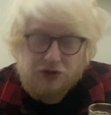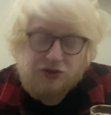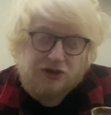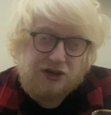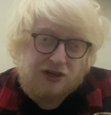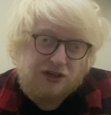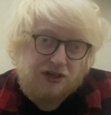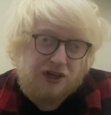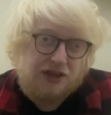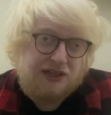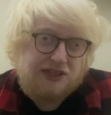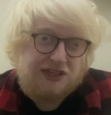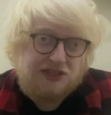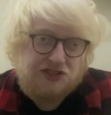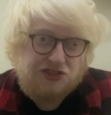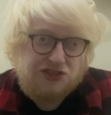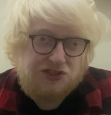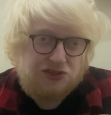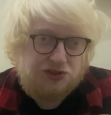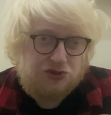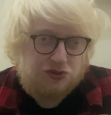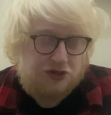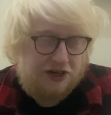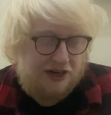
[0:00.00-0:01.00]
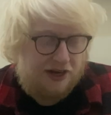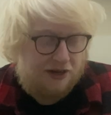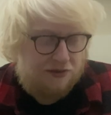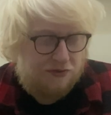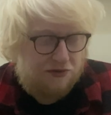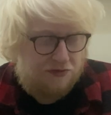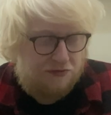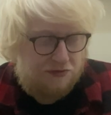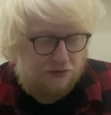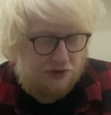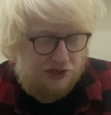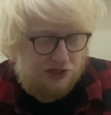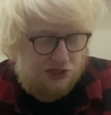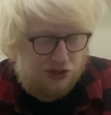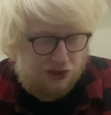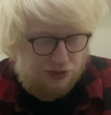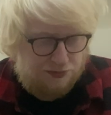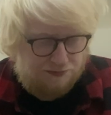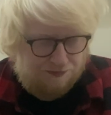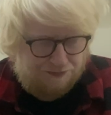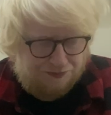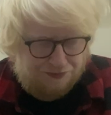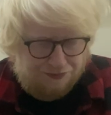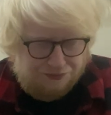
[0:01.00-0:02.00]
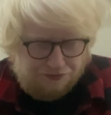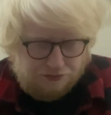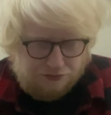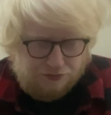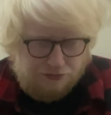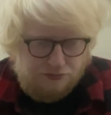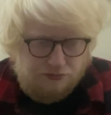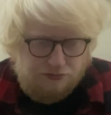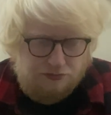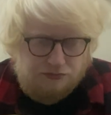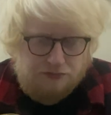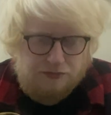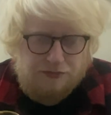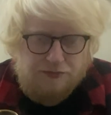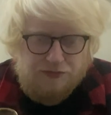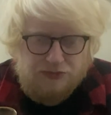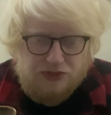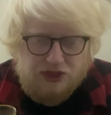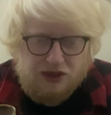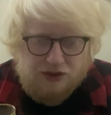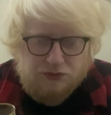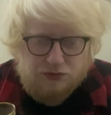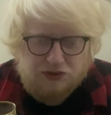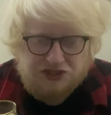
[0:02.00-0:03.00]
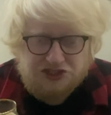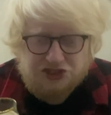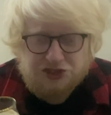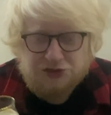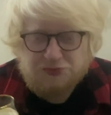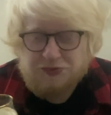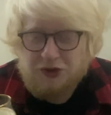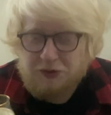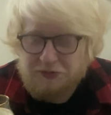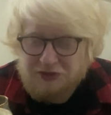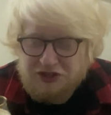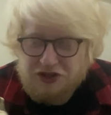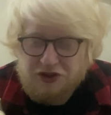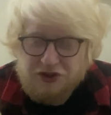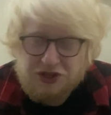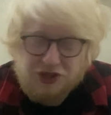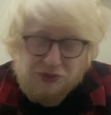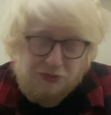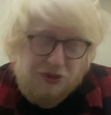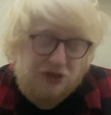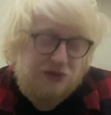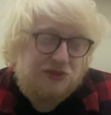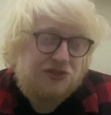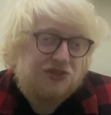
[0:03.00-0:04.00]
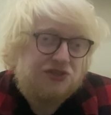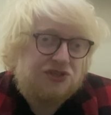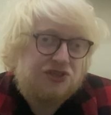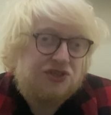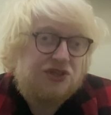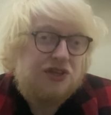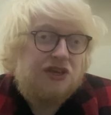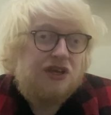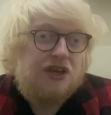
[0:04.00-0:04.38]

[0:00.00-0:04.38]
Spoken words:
going to lie, this is straight out the fridge, which is probably not the most